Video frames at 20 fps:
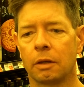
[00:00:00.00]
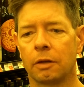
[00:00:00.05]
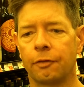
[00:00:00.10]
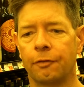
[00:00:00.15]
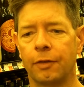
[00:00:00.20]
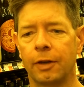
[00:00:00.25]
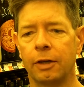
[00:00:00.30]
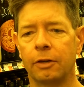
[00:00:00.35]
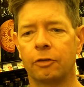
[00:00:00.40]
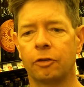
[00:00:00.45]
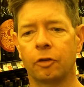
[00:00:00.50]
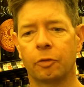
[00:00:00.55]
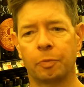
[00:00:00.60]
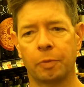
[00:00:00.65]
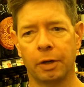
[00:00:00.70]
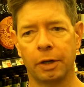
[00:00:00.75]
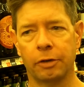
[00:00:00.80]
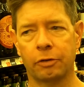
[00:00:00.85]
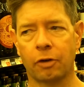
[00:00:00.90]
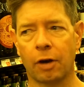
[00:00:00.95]
The finish is
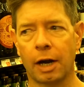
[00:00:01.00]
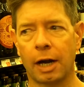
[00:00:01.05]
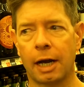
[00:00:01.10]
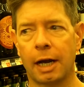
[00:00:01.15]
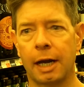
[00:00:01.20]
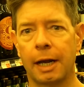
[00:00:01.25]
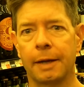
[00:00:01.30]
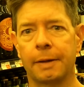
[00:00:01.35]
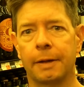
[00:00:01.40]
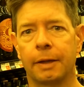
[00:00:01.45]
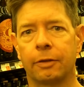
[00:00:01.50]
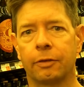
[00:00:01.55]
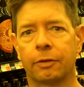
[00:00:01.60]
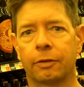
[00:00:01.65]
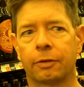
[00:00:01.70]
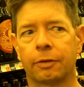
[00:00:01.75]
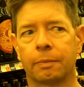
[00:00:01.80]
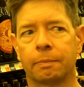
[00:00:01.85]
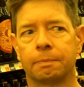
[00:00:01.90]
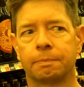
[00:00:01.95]
pretty dry,
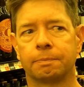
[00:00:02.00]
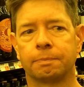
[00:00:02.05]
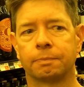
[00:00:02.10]
it's